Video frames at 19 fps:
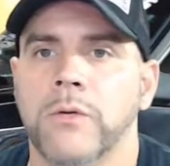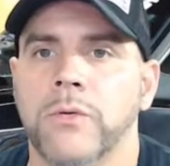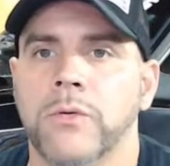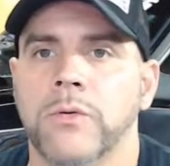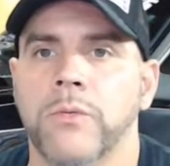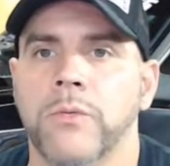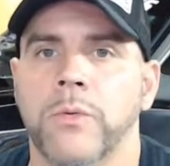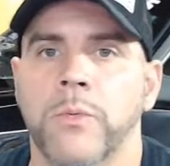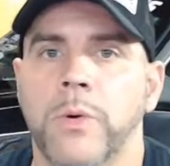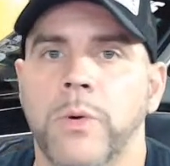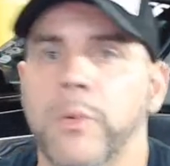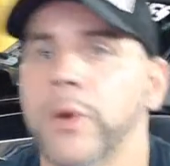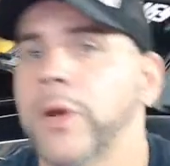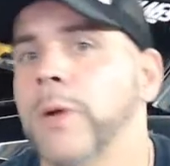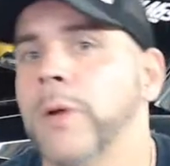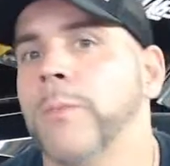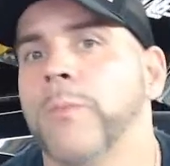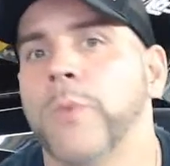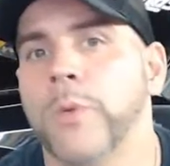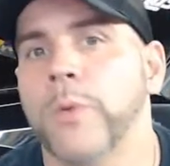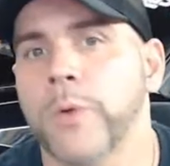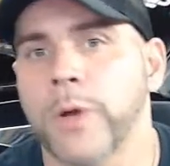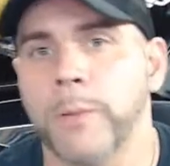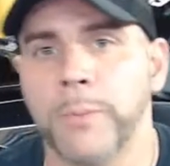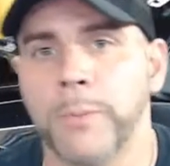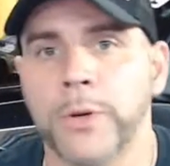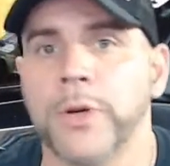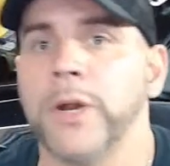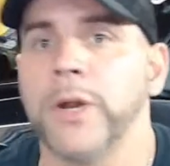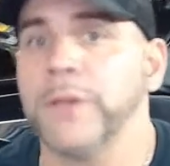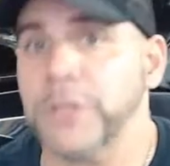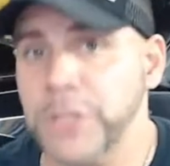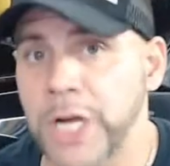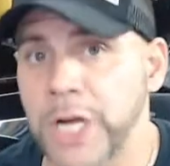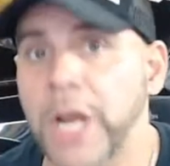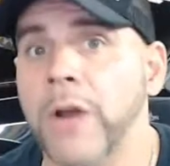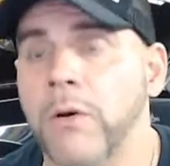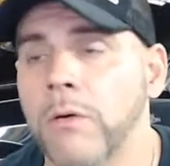we were going to put it on the
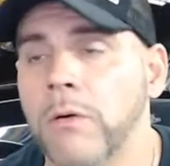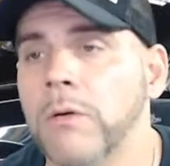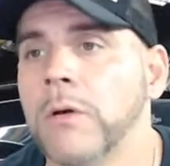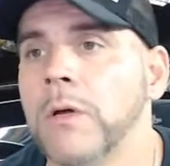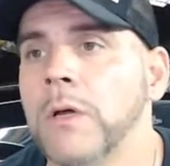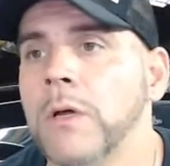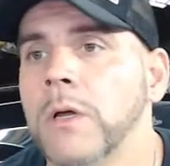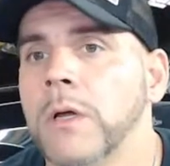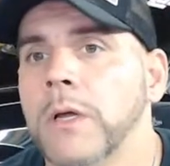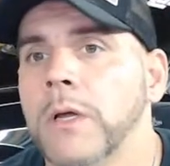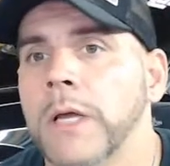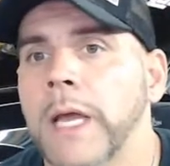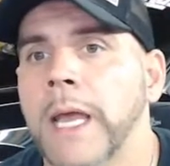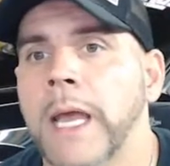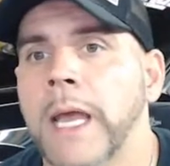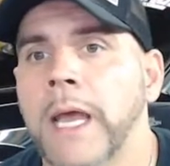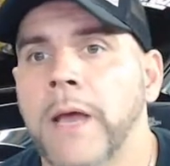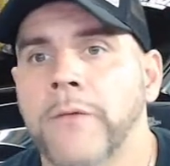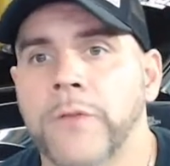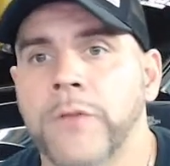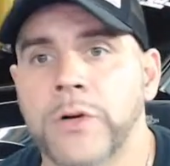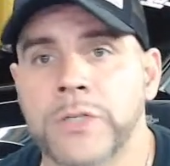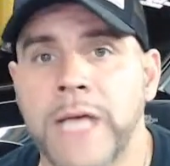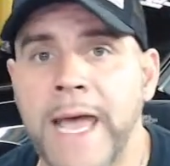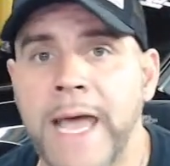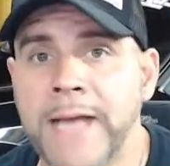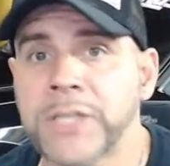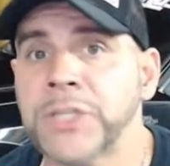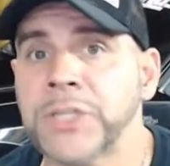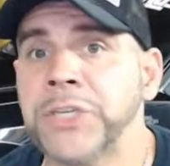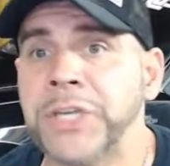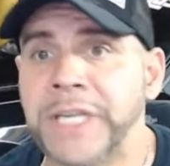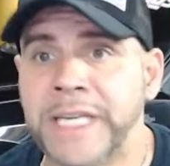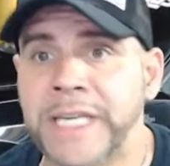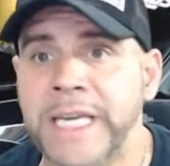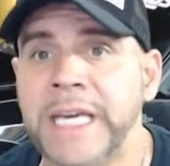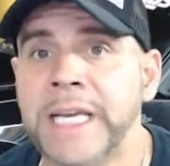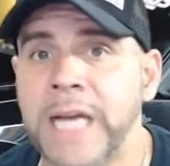channel. And there's actually a
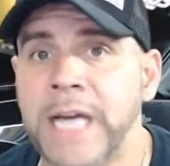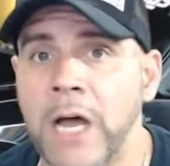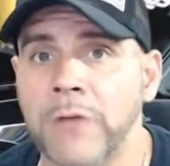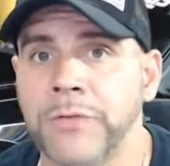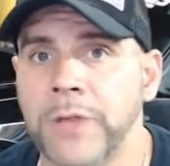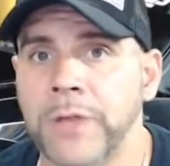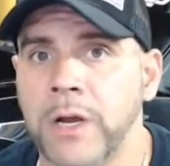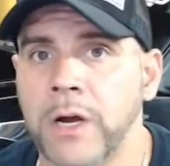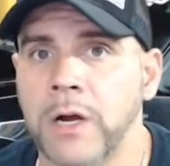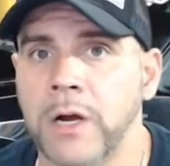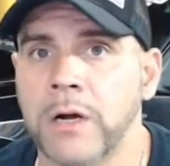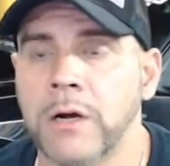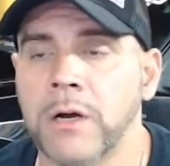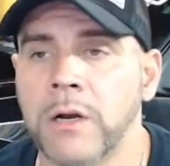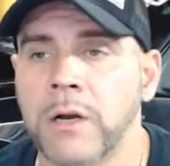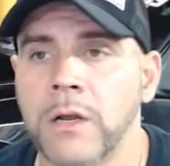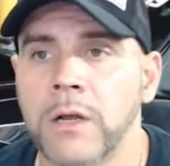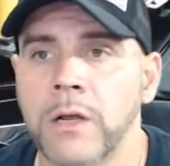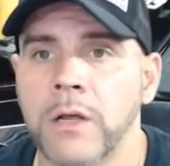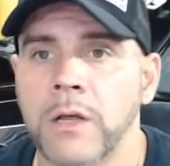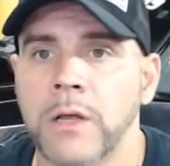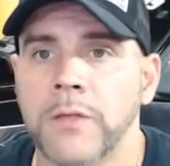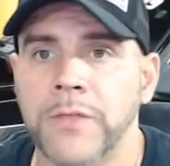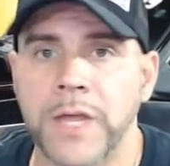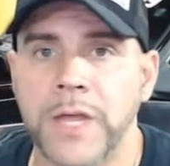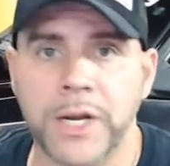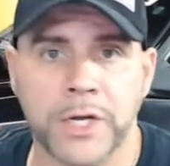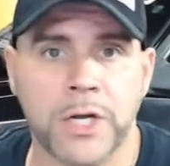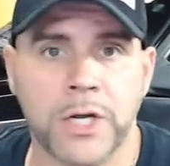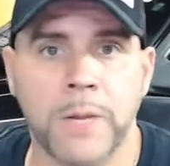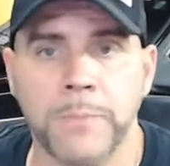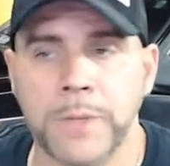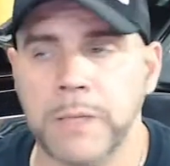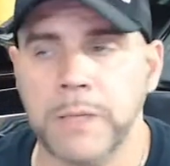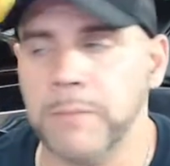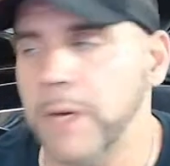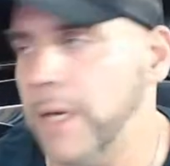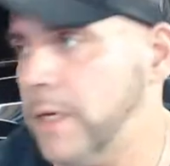kit out there that a
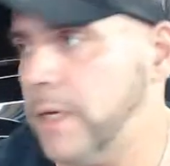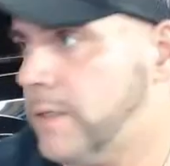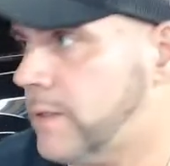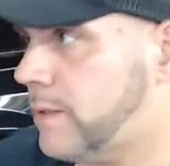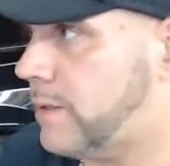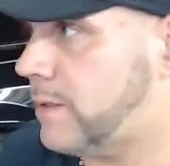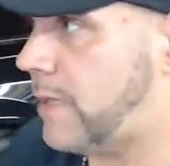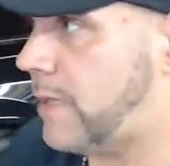company makes. It's